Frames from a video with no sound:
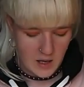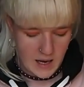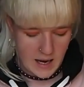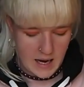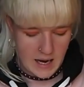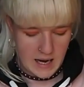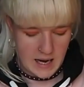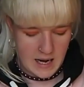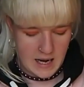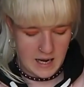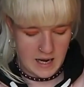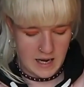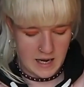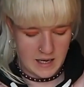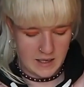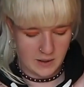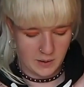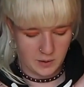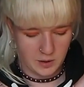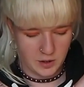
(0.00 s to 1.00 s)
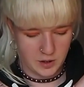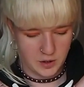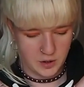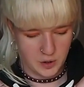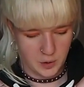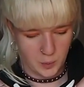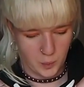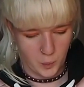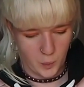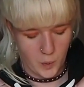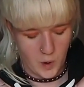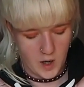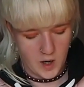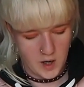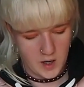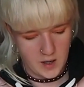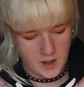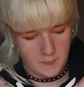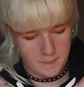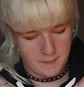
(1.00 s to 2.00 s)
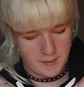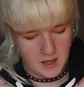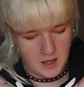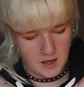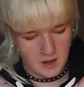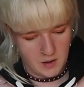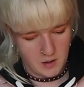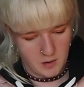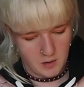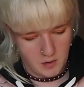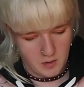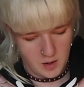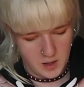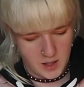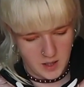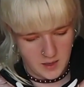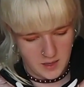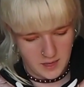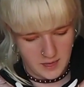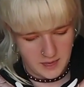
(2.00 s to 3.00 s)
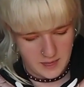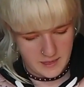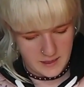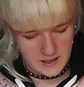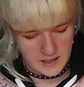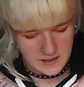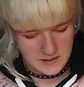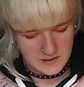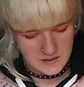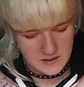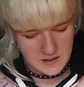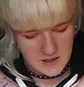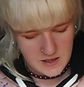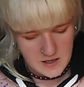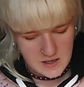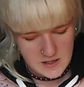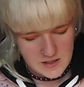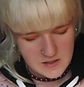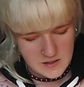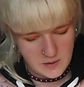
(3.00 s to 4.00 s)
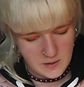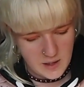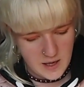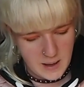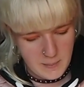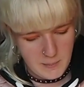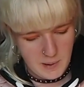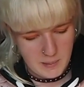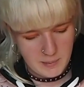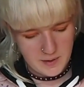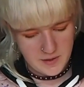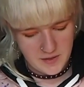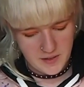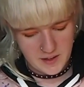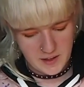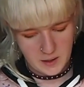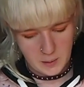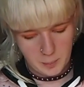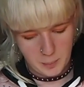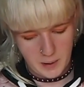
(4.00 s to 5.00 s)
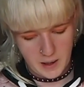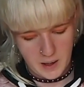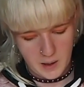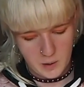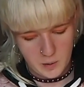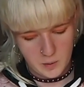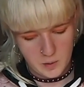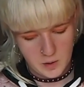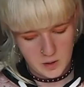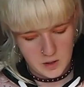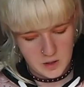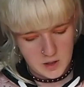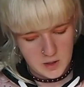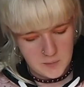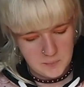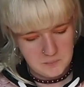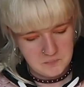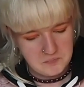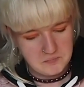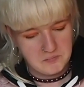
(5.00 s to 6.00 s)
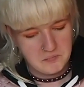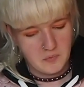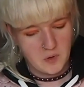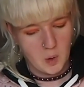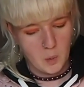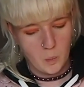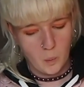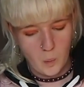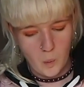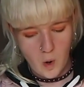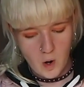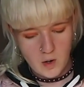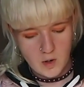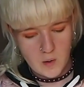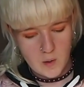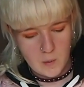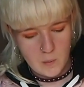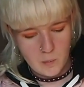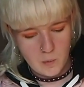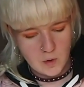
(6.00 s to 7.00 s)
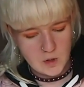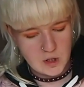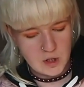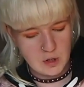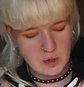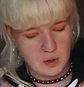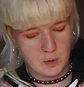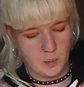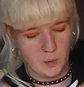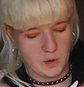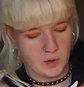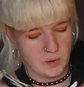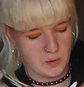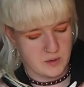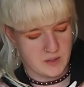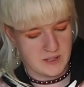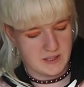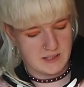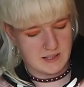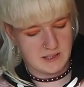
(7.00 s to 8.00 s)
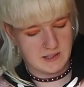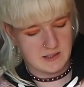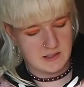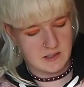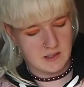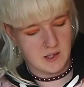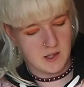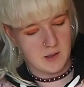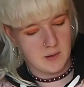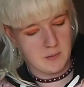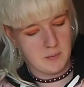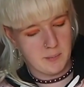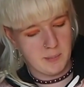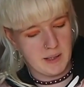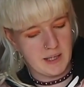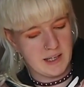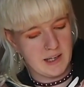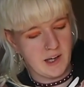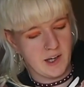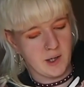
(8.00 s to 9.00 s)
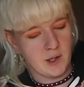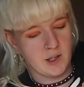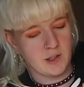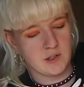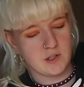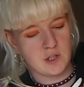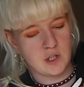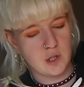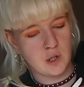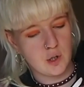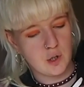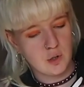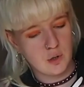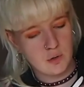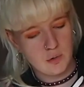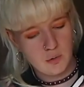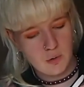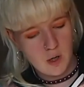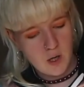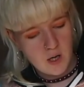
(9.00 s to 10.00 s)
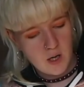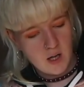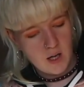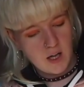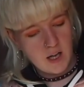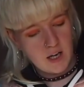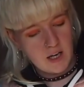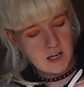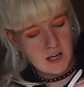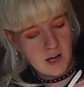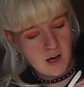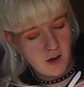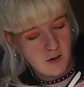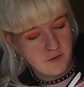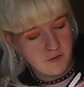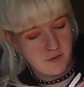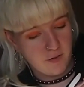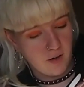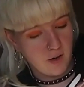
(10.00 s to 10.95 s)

and I'm going to do one bit on this. So yeah, maybe think about what do you want your city to be like? Do you love